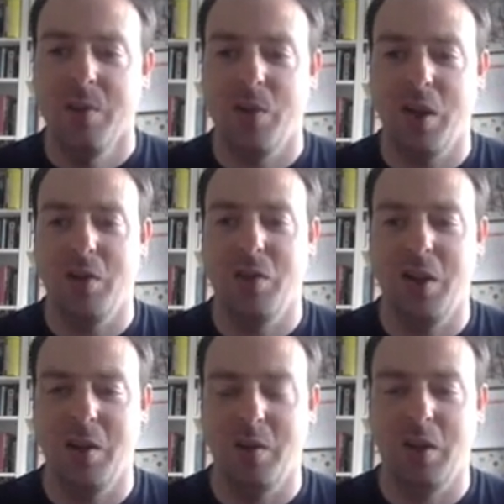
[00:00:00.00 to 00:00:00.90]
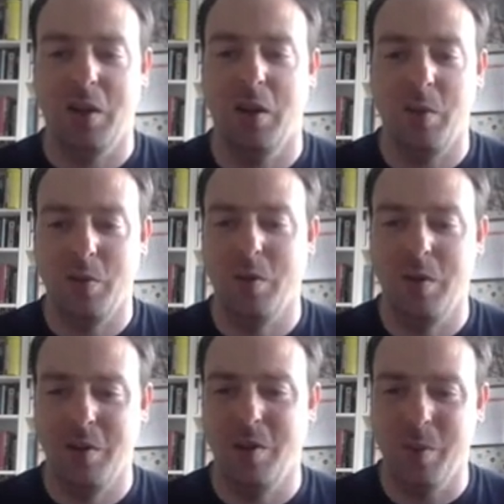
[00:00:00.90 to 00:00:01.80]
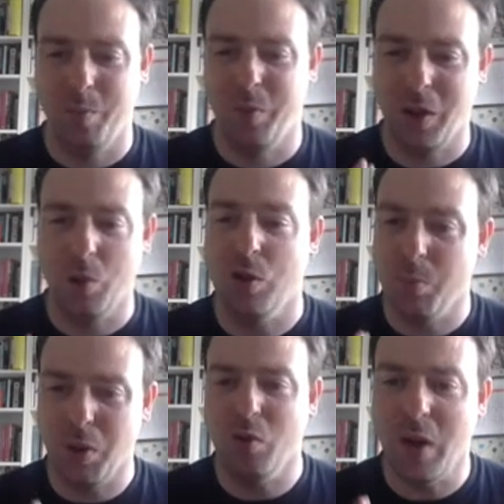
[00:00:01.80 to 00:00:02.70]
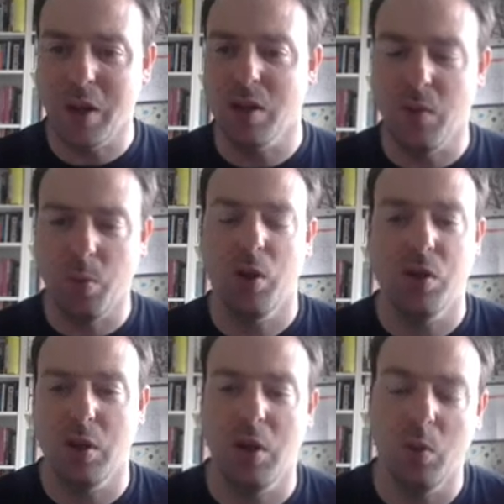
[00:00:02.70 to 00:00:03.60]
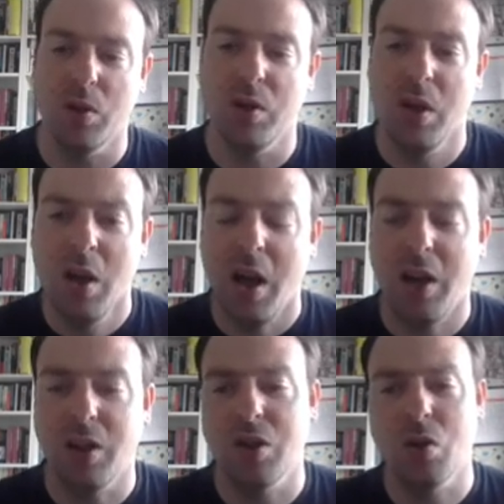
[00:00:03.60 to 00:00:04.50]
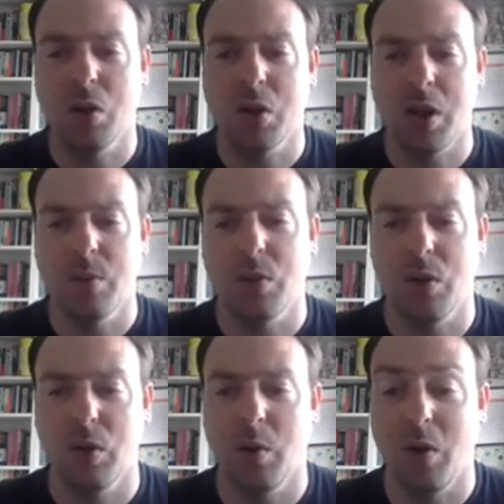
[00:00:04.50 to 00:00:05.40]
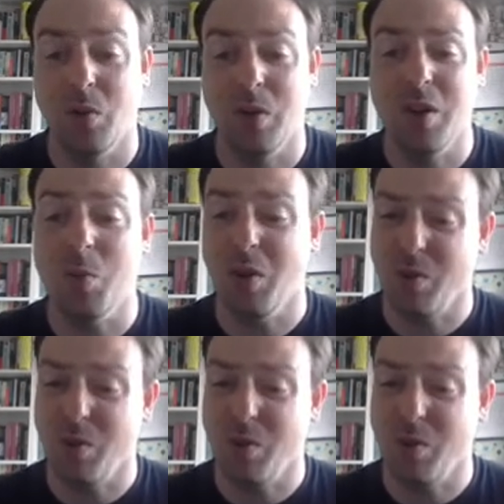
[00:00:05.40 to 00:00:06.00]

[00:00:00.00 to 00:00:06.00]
the the, clo the closest blood relative, the person who was had the strongest claim to the throne after Elizabeth.